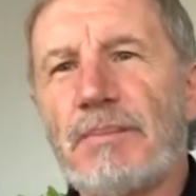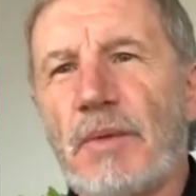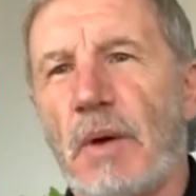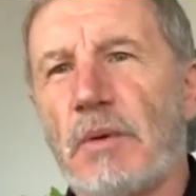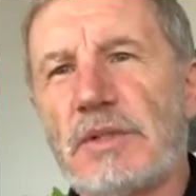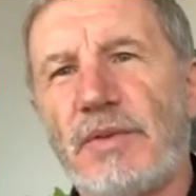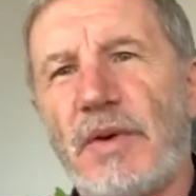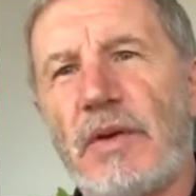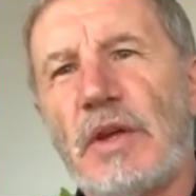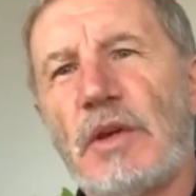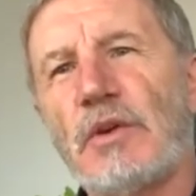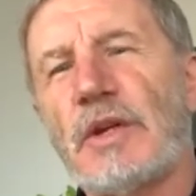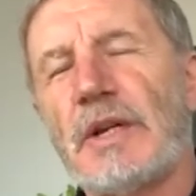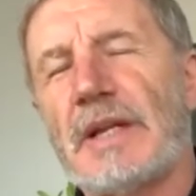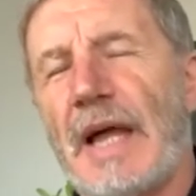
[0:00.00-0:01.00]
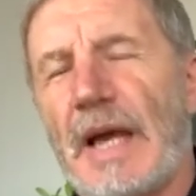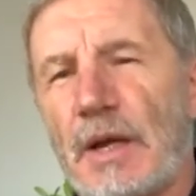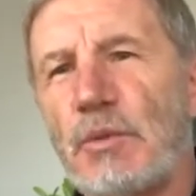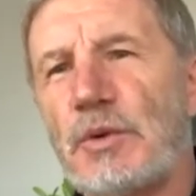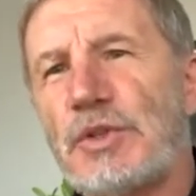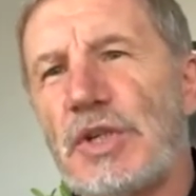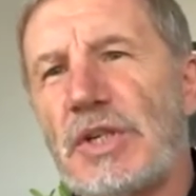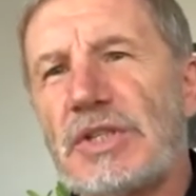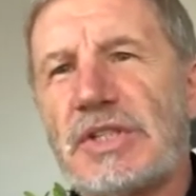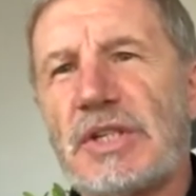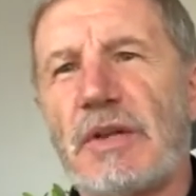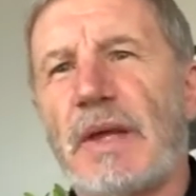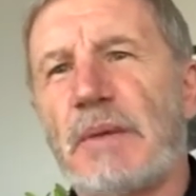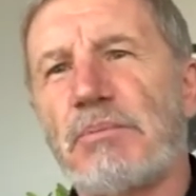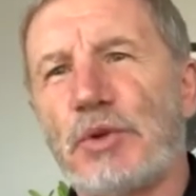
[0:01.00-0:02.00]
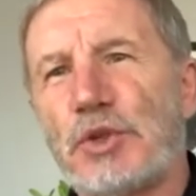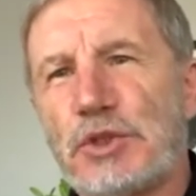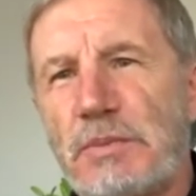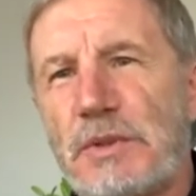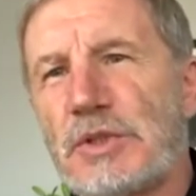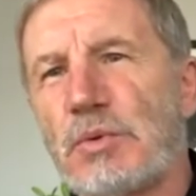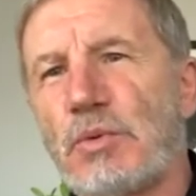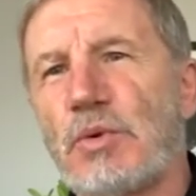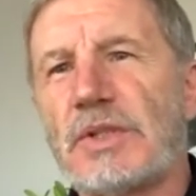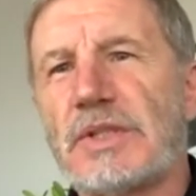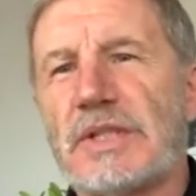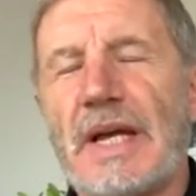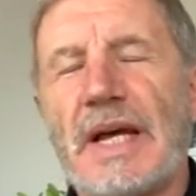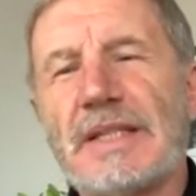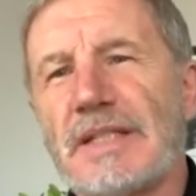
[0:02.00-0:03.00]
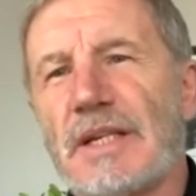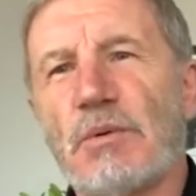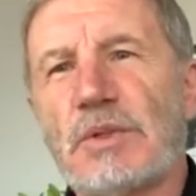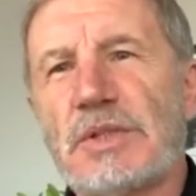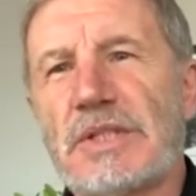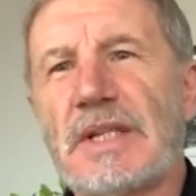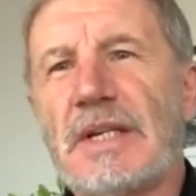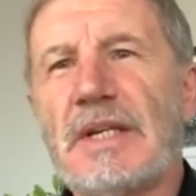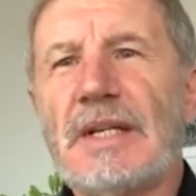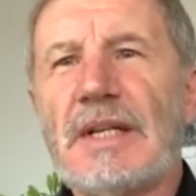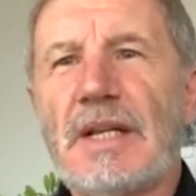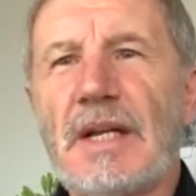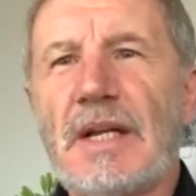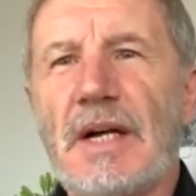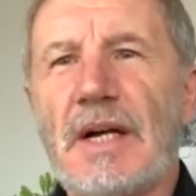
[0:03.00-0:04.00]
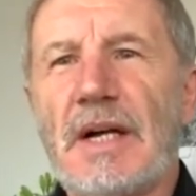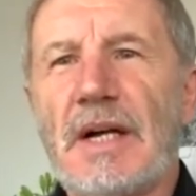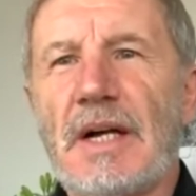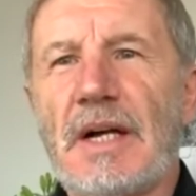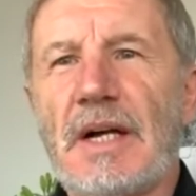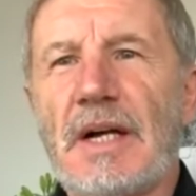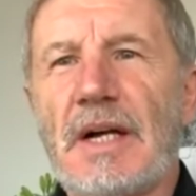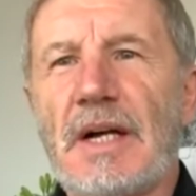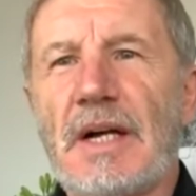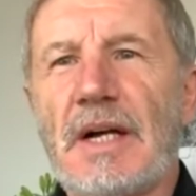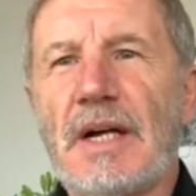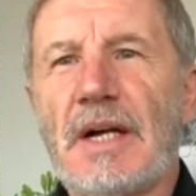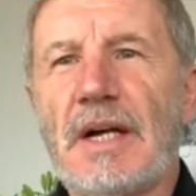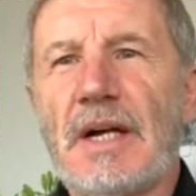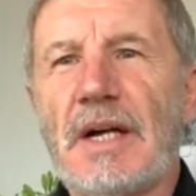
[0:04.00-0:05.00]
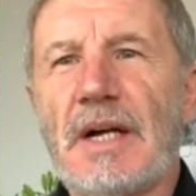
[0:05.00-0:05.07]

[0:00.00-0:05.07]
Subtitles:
I was very good at languages, so they pushed me towards that. I was quite a good...